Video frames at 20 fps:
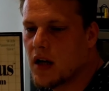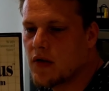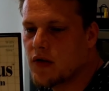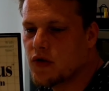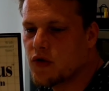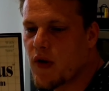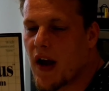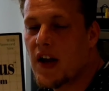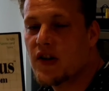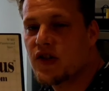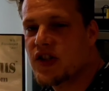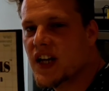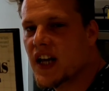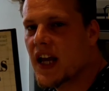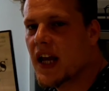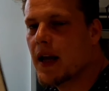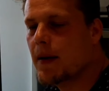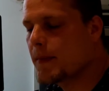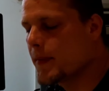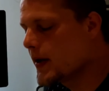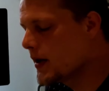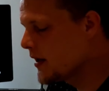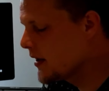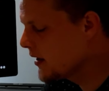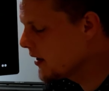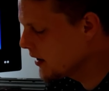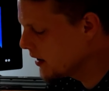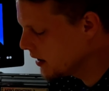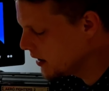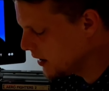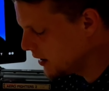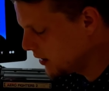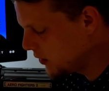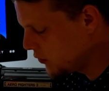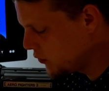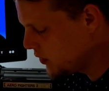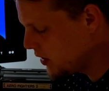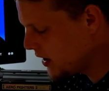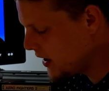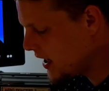strategy game.
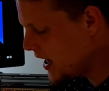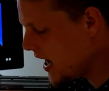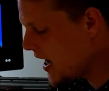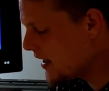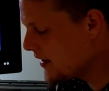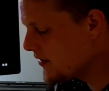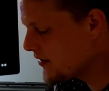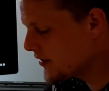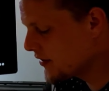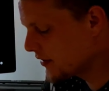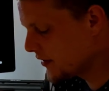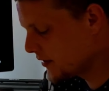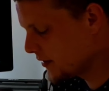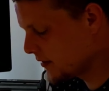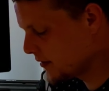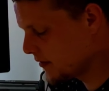Really nice.